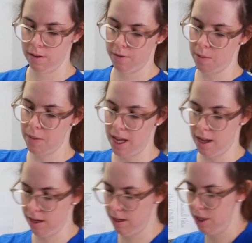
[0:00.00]
From
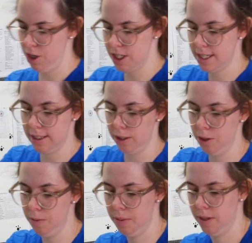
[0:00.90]
there, you just
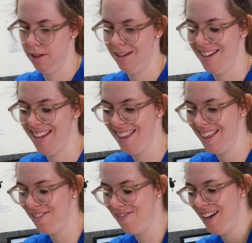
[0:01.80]
loop
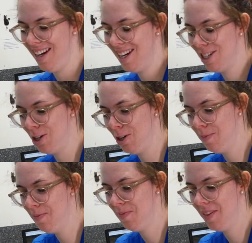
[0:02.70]
the feeding
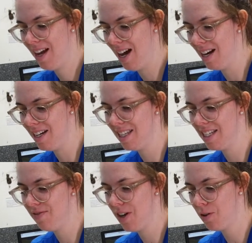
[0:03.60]
tube under
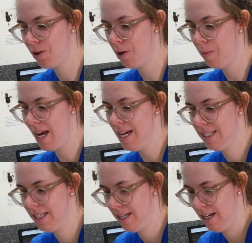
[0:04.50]
this Velcro
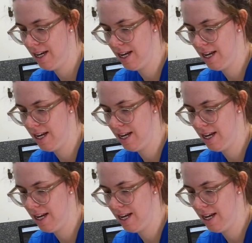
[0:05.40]
piece,